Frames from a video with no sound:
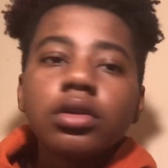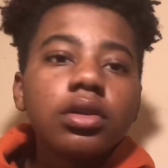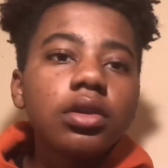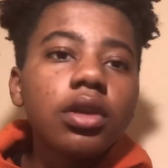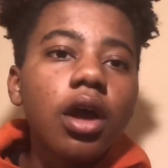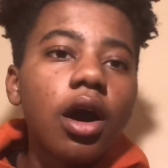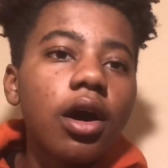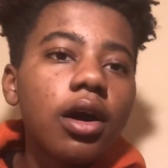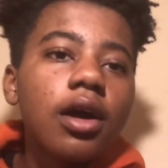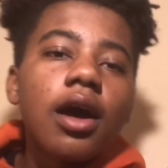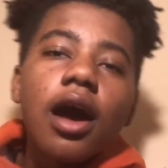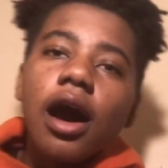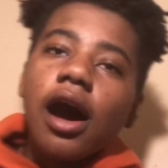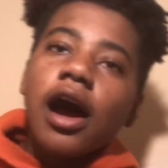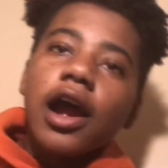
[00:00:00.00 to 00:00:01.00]
No.
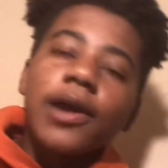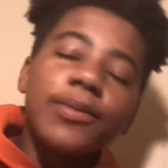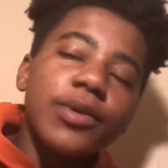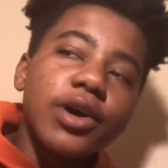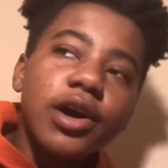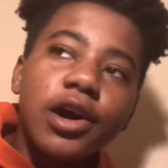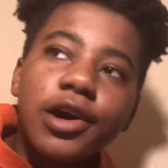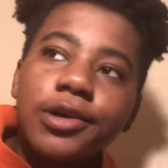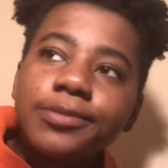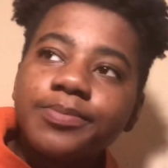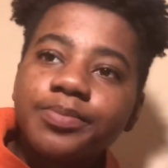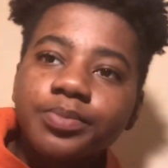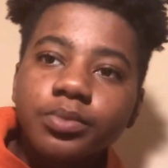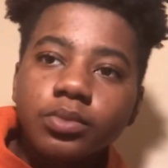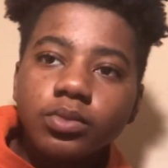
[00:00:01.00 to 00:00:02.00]
Alright, but
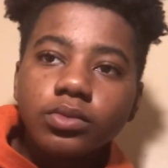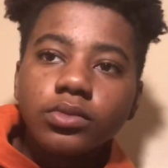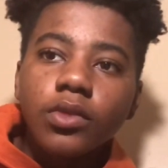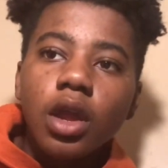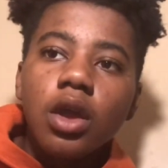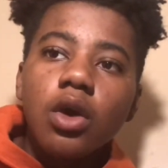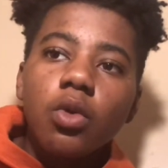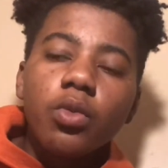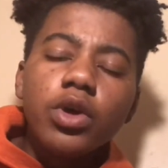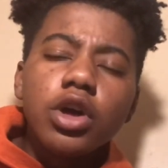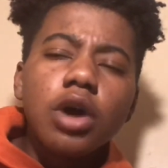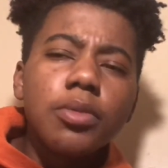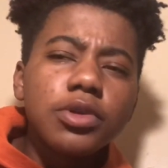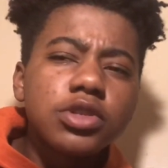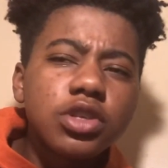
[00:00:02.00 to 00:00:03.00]
um, we
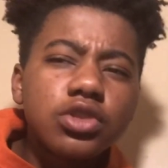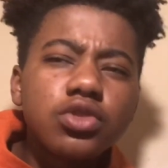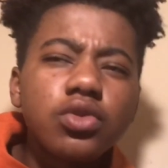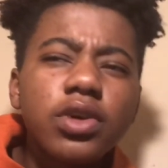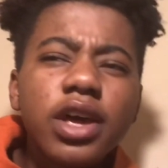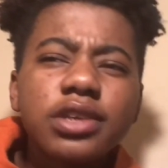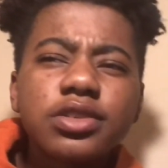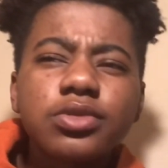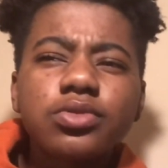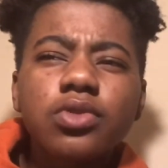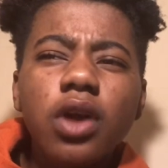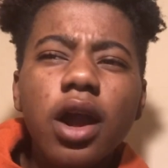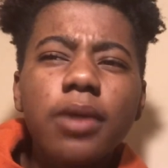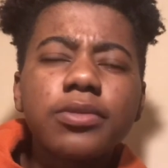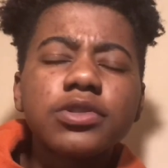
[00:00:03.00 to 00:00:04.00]
almost to 2K
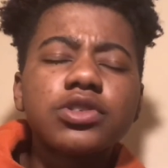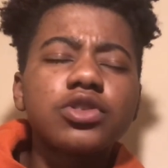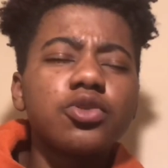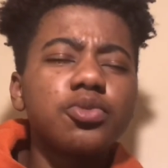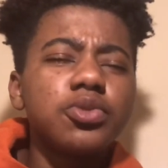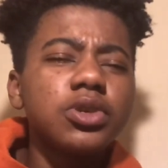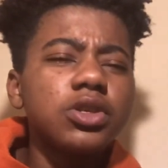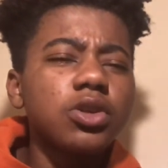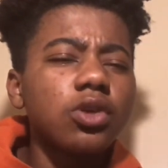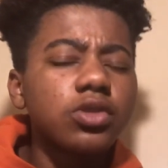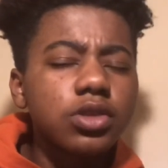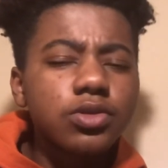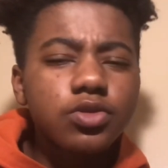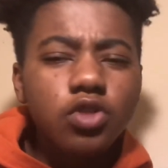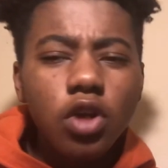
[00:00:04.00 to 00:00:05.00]
subscribers, so please go
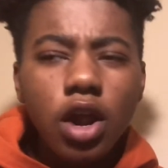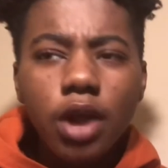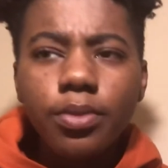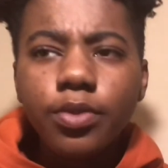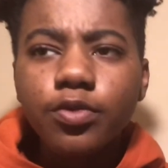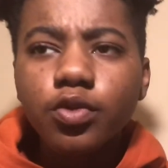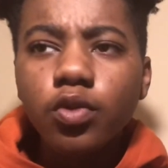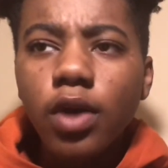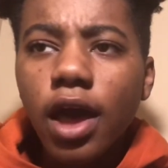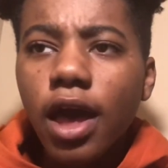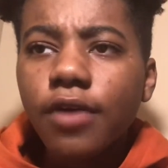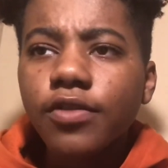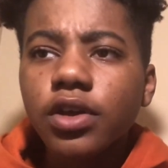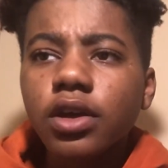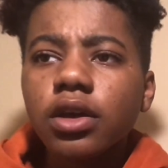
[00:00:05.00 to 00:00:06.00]
subscribe if you
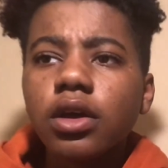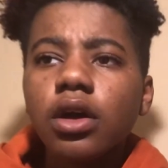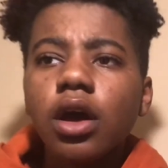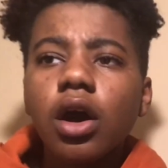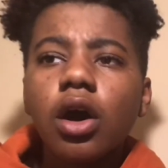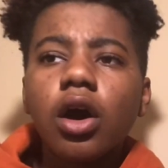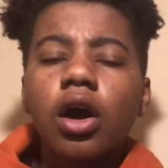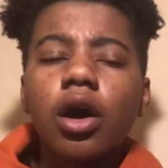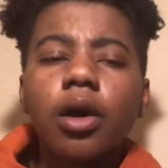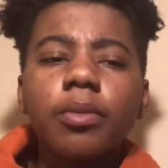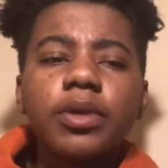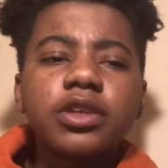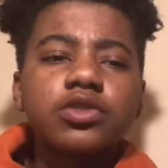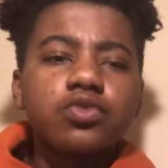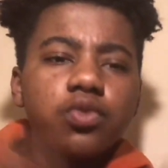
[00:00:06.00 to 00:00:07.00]
haven't.
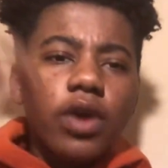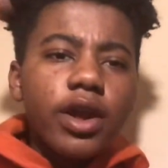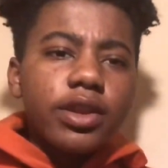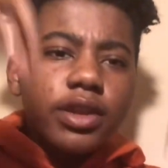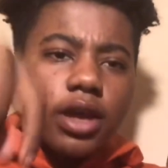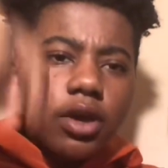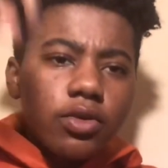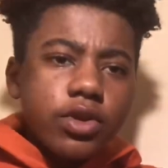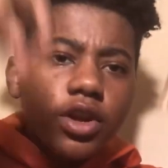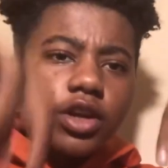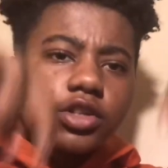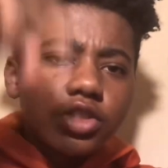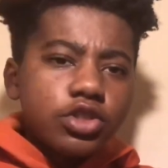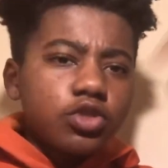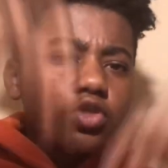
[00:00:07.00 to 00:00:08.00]
Um, it's right down
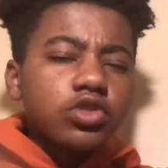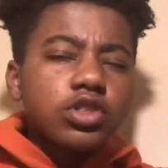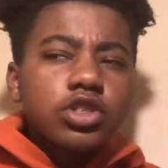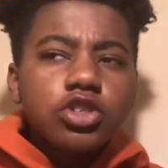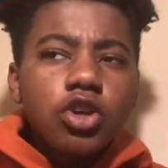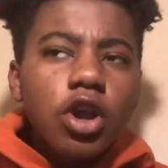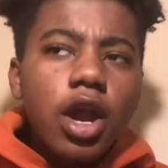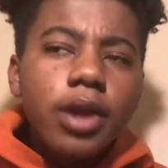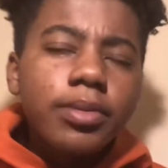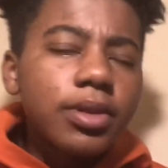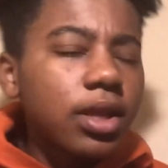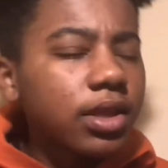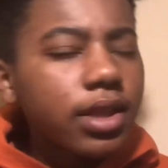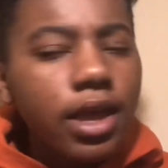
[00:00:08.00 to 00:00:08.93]
there. Just go subscribe. Click